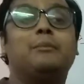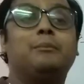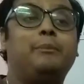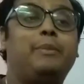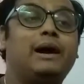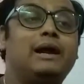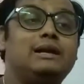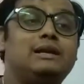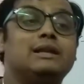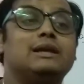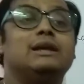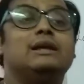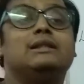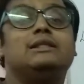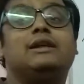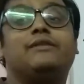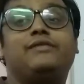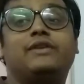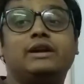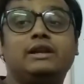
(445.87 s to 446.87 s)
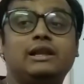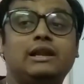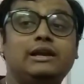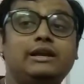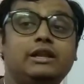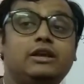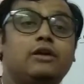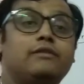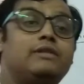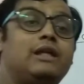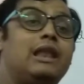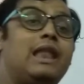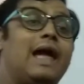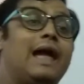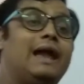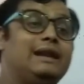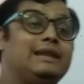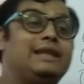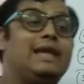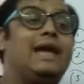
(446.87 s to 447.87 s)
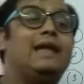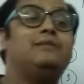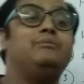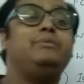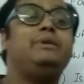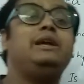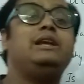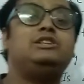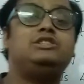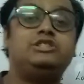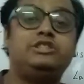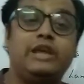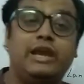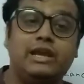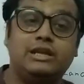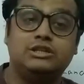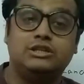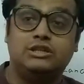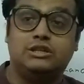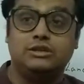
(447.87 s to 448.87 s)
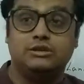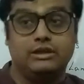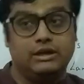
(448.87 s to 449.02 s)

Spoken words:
But the fertility of the land can be changed.